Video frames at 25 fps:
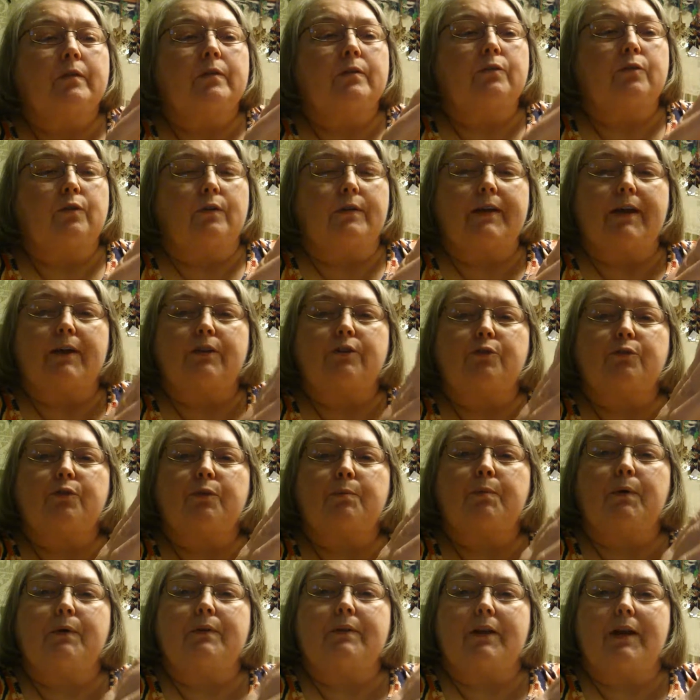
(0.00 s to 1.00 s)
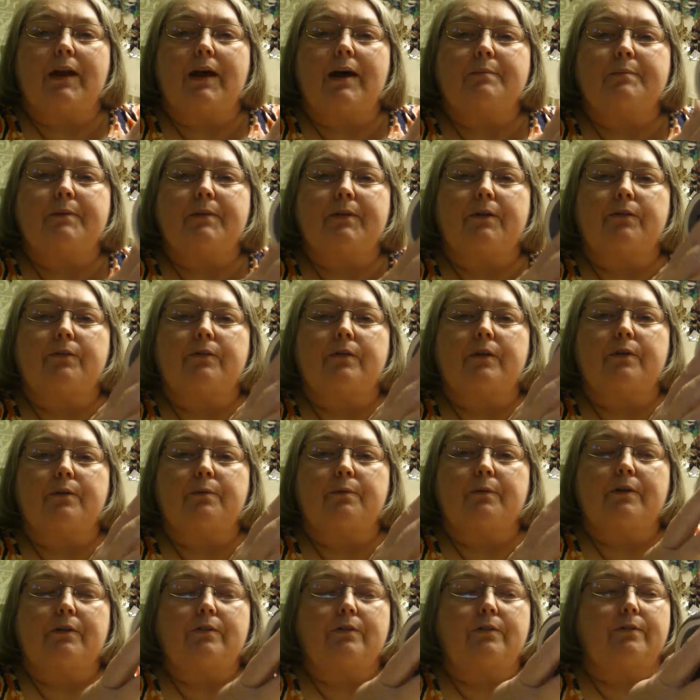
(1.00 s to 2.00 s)
So not just for putting it on, but there's another
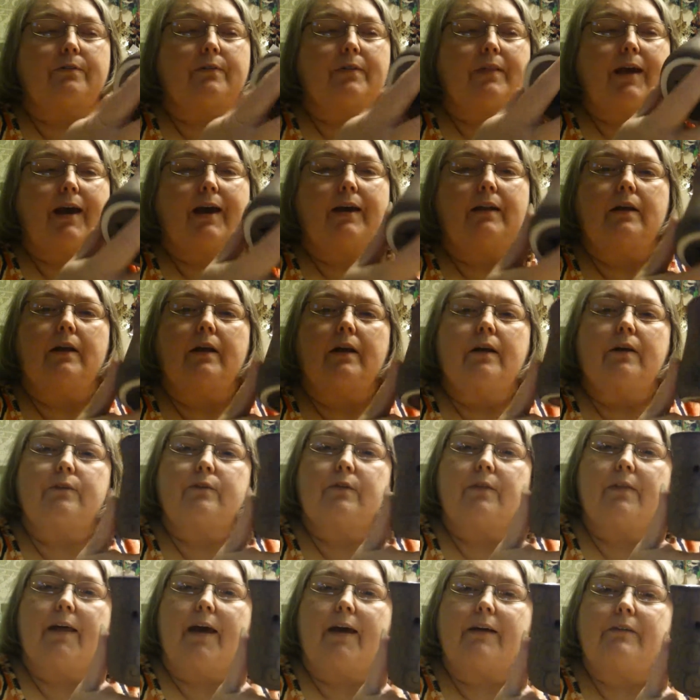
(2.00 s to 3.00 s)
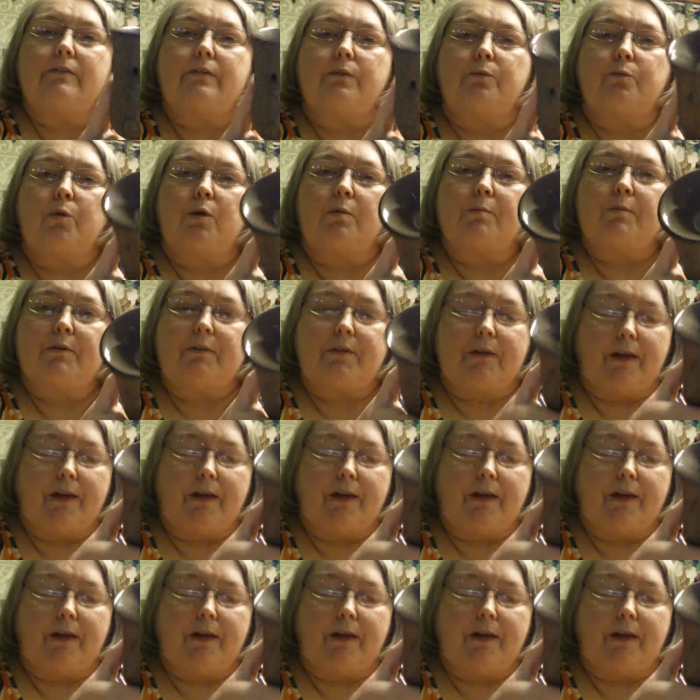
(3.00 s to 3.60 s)
reason for that. So that's the warmer